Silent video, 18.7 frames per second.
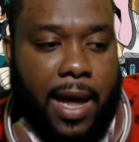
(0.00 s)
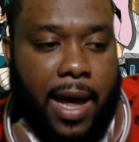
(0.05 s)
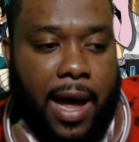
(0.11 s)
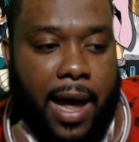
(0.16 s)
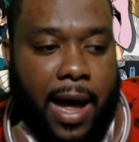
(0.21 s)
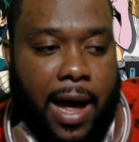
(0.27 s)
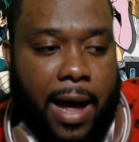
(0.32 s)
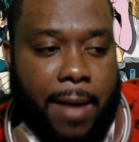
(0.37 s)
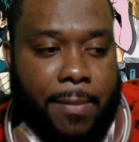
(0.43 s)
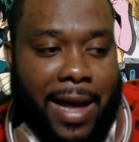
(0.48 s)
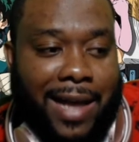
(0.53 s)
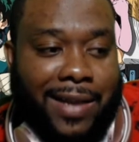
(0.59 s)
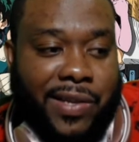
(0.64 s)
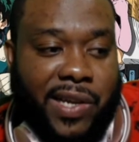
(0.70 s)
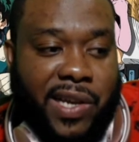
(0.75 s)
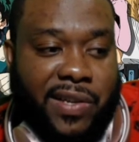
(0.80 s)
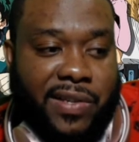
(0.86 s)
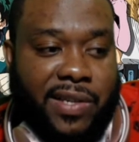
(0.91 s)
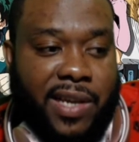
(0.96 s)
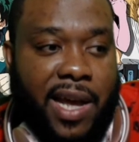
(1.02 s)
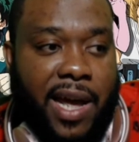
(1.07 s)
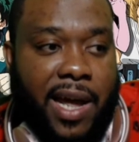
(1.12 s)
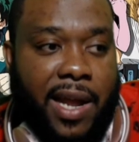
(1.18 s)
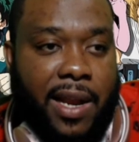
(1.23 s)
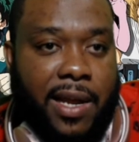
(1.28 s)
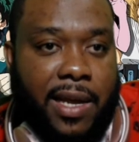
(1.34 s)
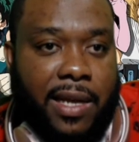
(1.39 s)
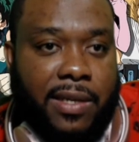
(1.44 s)
As I
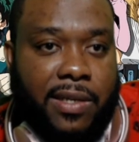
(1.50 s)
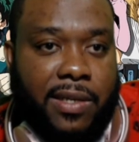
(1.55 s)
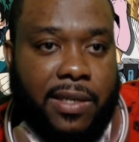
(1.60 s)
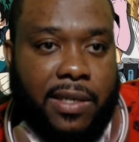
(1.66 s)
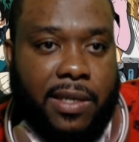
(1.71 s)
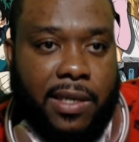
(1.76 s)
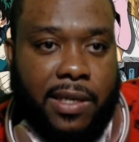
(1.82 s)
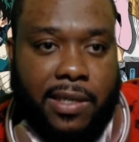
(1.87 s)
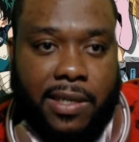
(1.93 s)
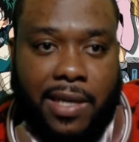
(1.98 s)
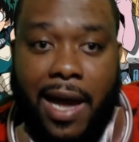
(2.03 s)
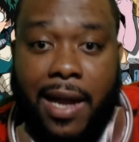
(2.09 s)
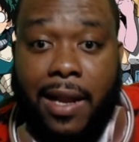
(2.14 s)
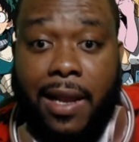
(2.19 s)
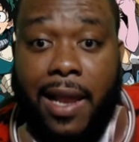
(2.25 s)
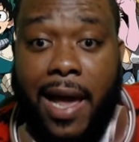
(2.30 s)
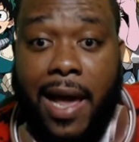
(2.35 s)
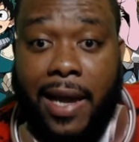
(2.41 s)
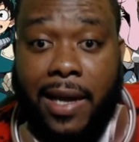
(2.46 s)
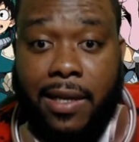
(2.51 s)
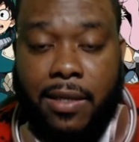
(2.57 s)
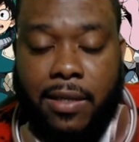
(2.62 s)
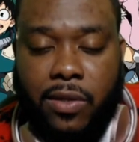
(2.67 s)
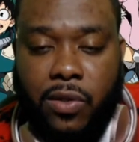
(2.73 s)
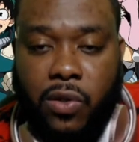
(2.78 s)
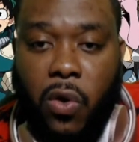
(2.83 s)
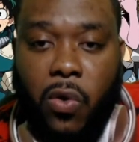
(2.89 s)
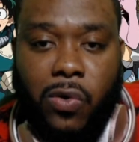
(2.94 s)
said, it's kind of like
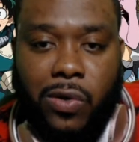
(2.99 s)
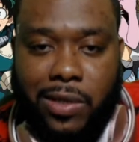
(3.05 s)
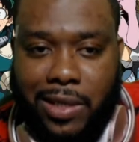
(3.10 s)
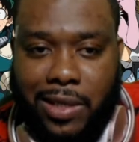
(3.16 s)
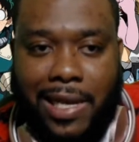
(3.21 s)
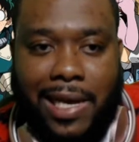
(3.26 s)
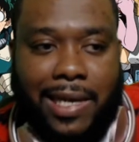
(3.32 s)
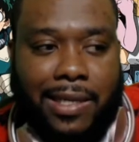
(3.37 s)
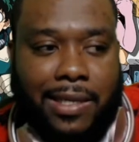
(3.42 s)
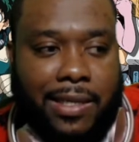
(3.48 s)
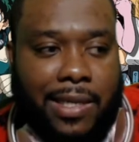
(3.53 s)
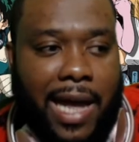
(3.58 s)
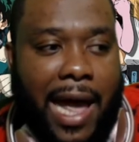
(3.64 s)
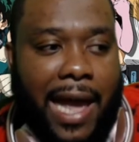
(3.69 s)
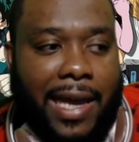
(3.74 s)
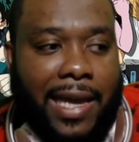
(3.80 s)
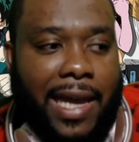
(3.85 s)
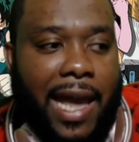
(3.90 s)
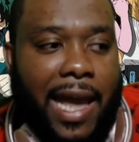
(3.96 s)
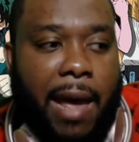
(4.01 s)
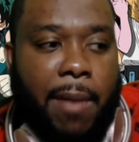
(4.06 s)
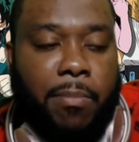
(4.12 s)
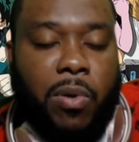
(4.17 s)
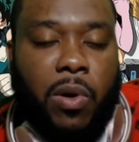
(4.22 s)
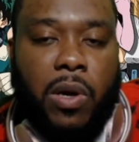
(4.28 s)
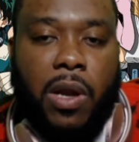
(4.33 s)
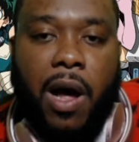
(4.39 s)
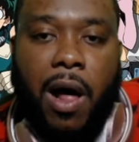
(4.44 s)
those lists. I can't
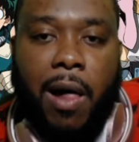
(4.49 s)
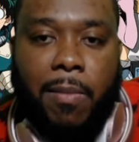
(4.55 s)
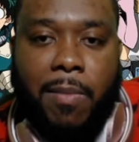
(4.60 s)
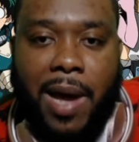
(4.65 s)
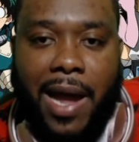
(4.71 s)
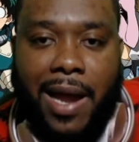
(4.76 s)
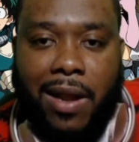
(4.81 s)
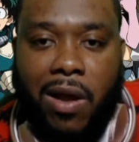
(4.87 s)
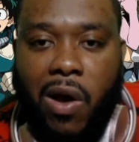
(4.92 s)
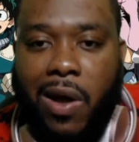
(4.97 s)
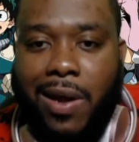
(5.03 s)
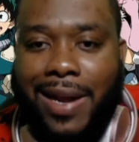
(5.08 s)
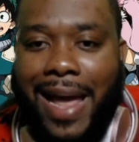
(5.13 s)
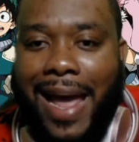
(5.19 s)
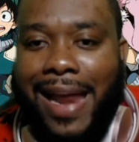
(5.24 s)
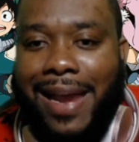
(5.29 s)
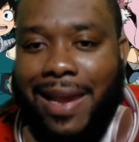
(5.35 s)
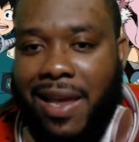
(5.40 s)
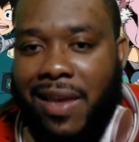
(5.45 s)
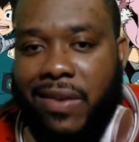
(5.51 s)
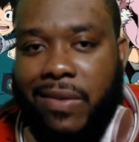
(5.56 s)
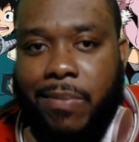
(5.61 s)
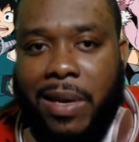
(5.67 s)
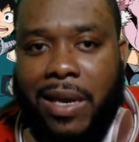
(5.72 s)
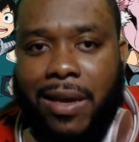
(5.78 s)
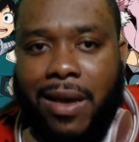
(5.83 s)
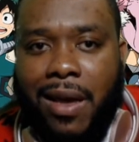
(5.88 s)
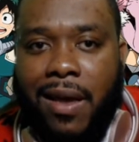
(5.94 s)
put All Might on that list,
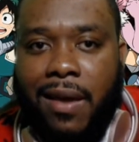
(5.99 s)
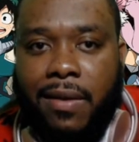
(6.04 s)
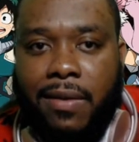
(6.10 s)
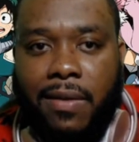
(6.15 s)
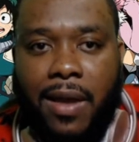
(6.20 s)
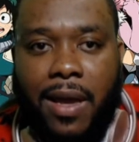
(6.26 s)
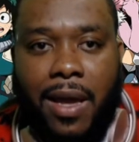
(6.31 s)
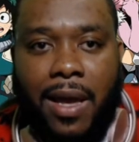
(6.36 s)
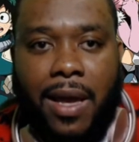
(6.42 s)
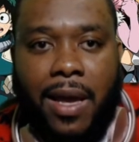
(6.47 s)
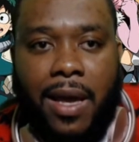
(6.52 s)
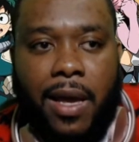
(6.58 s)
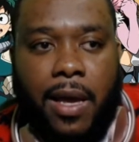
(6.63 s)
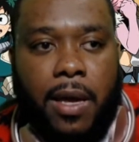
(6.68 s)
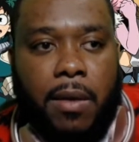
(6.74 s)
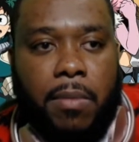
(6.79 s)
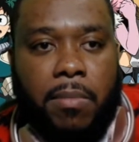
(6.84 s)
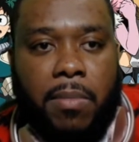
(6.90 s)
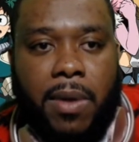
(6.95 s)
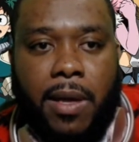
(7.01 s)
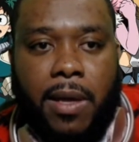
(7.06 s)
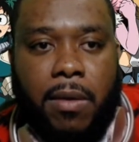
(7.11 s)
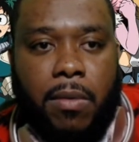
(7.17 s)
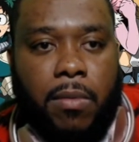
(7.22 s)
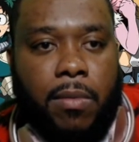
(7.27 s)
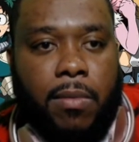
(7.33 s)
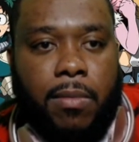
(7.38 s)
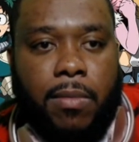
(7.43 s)
because
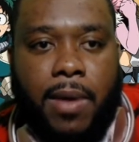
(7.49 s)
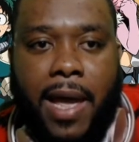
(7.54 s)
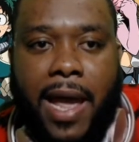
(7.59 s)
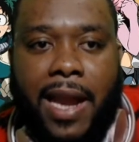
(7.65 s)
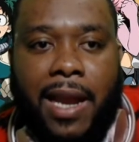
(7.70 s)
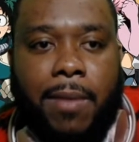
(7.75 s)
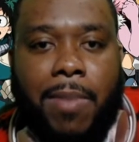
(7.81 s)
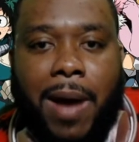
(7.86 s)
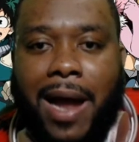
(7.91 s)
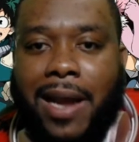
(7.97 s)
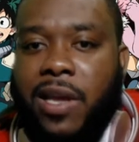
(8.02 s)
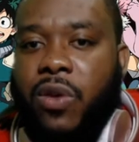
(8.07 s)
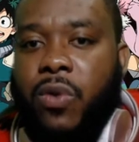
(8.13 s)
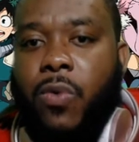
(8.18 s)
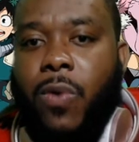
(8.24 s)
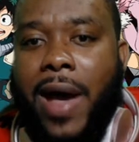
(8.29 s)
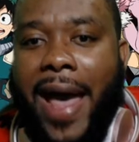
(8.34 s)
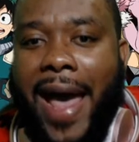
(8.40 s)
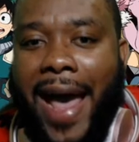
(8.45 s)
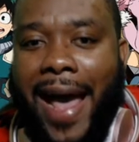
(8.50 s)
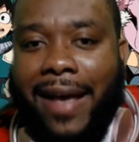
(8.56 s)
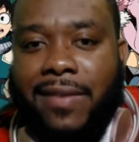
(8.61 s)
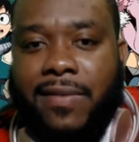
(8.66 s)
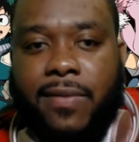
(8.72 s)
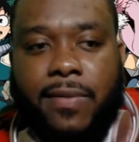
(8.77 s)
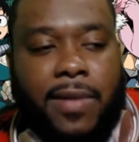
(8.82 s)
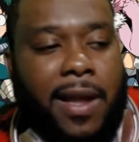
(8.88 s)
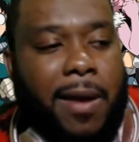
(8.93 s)
anybody you
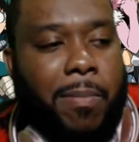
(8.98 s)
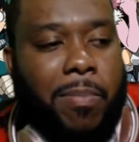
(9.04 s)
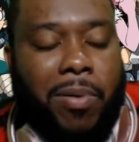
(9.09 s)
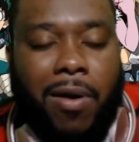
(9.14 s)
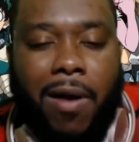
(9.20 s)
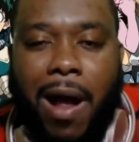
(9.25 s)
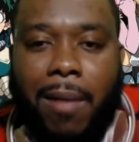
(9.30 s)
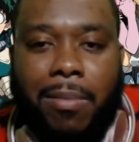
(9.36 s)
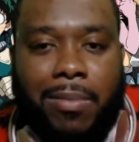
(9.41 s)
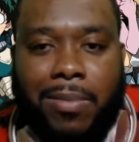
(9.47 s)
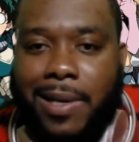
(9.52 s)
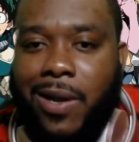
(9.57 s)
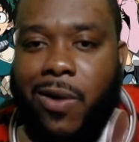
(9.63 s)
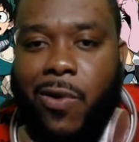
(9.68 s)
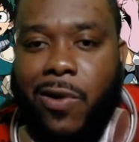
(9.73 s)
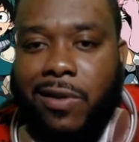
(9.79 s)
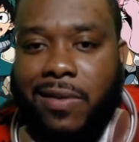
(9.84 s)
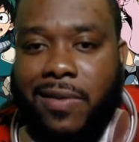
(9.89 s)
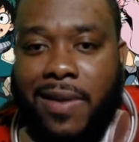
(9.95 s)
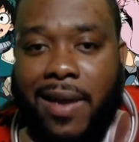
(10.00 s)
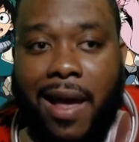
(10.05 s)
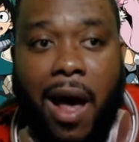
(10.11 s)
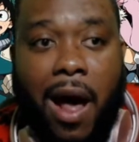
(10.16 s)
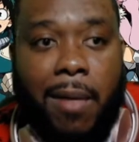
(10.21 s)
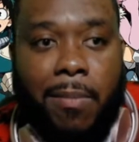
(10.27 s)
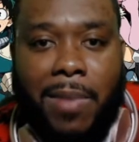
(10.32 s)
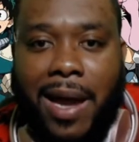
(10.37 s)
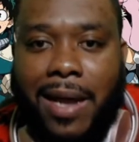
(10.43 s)
ask, they're probably going to say
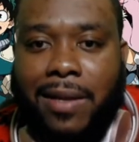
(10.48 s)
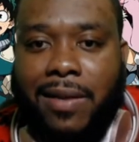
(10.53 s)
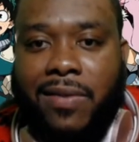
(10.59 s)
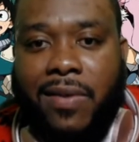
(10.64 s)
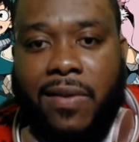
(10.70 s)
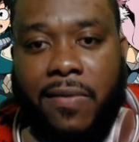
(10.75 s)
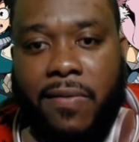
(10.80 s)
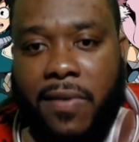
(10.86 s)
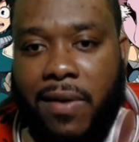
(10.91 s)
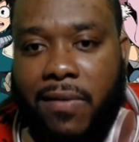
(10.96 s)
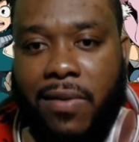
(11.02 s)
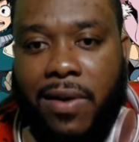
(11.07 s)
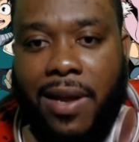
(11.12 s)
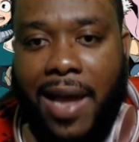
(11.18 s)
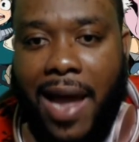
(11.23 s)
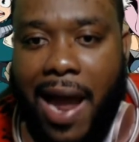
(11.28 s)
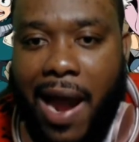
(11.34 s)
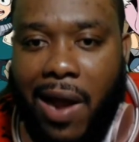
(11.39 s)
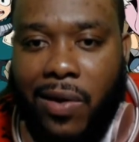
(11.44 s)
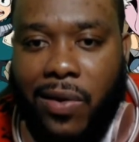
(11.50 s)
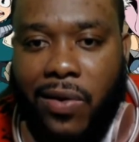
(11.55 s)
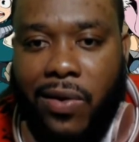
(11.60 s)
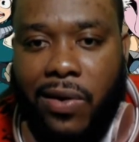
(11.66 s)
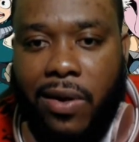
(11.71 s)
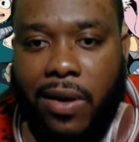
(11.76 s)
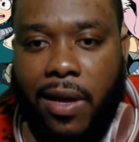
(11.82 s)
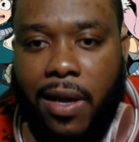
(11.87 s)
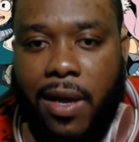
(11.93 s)
All Might is their favorite character.